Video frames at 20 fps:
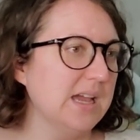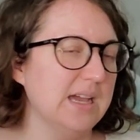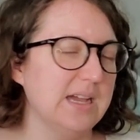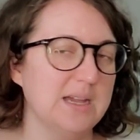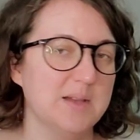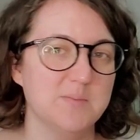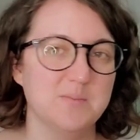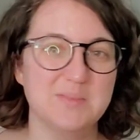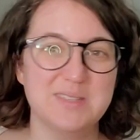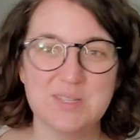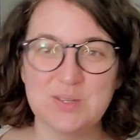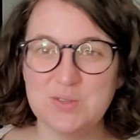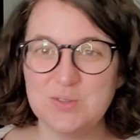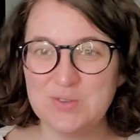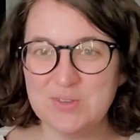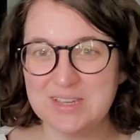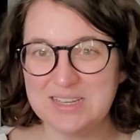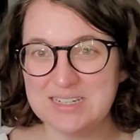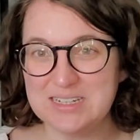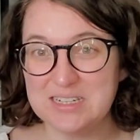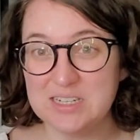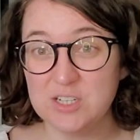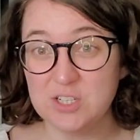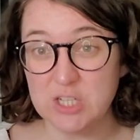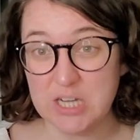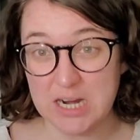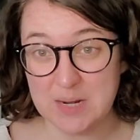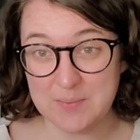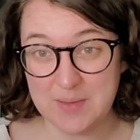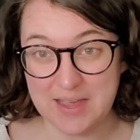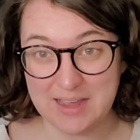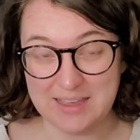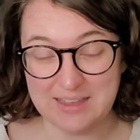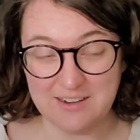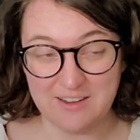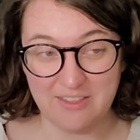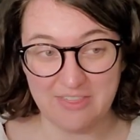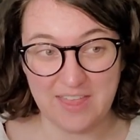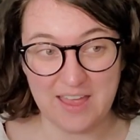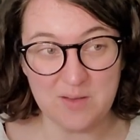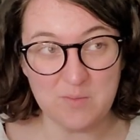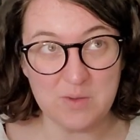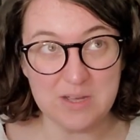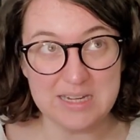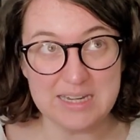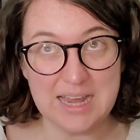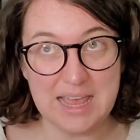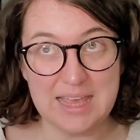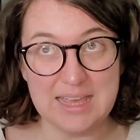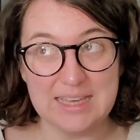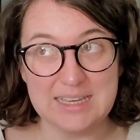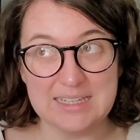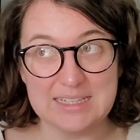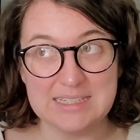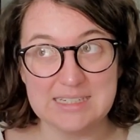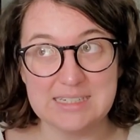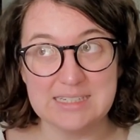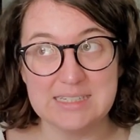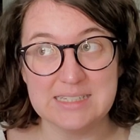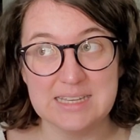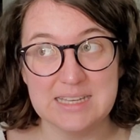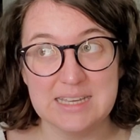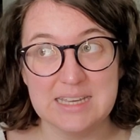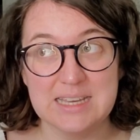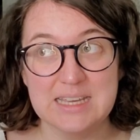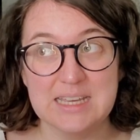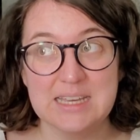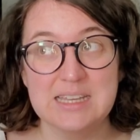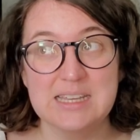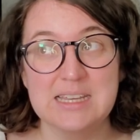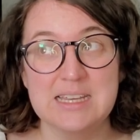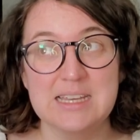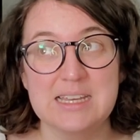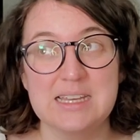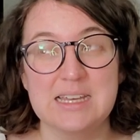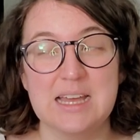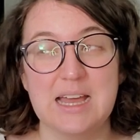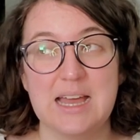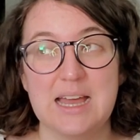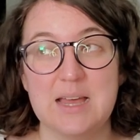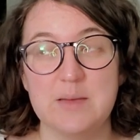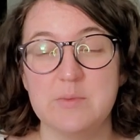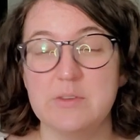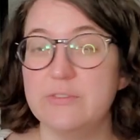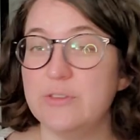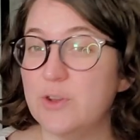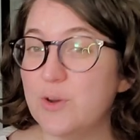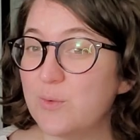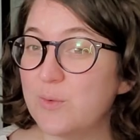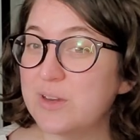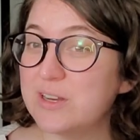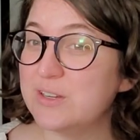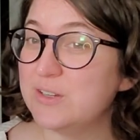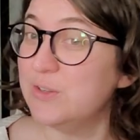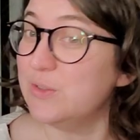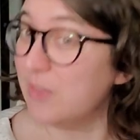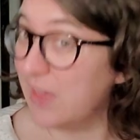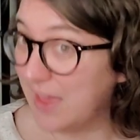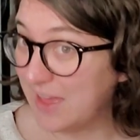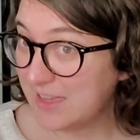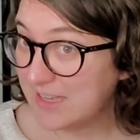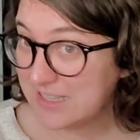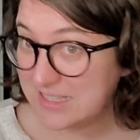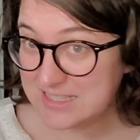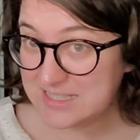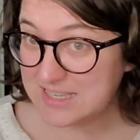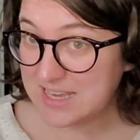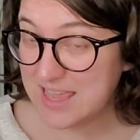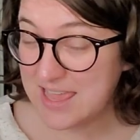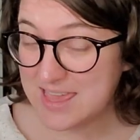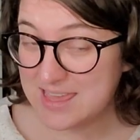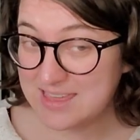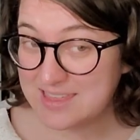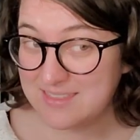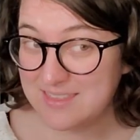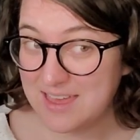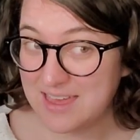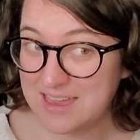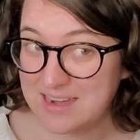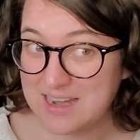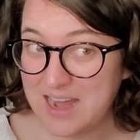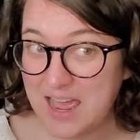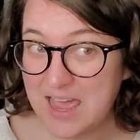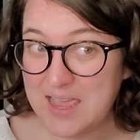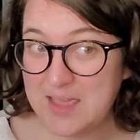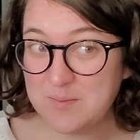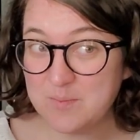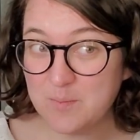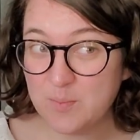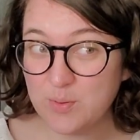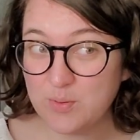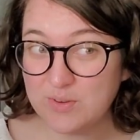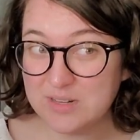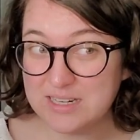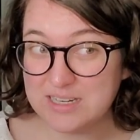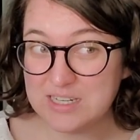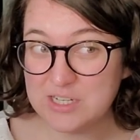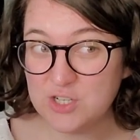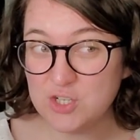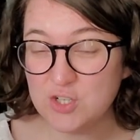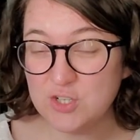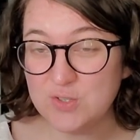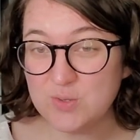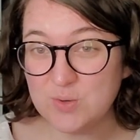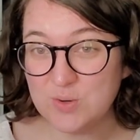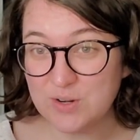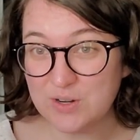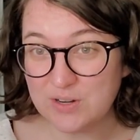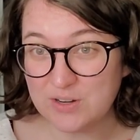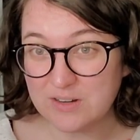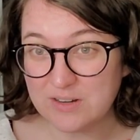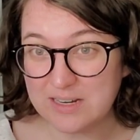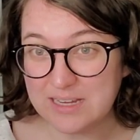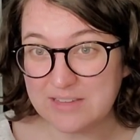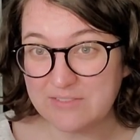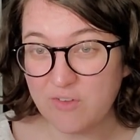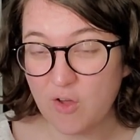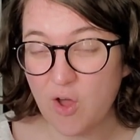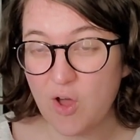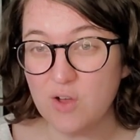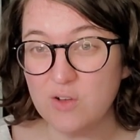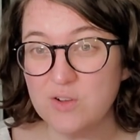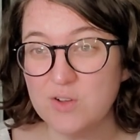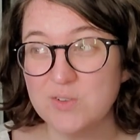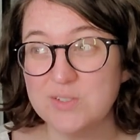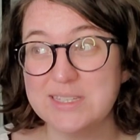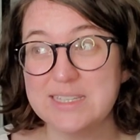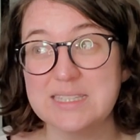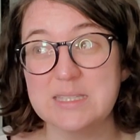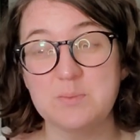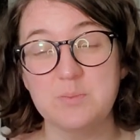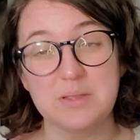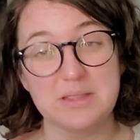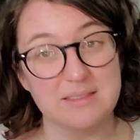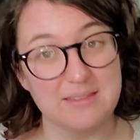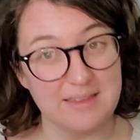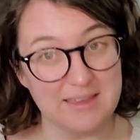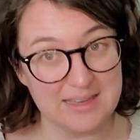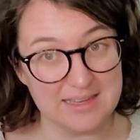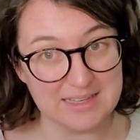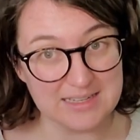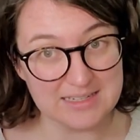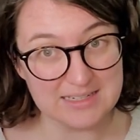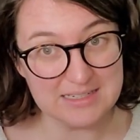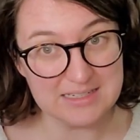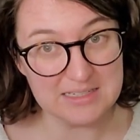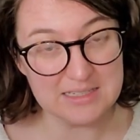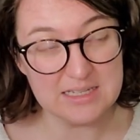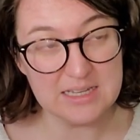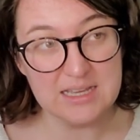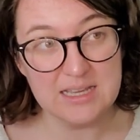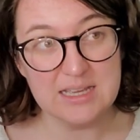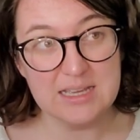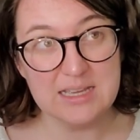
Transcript: Um, so you can check back in on that one. And um, if you don't want to do that, then I'm pretty sure if all goes as planned,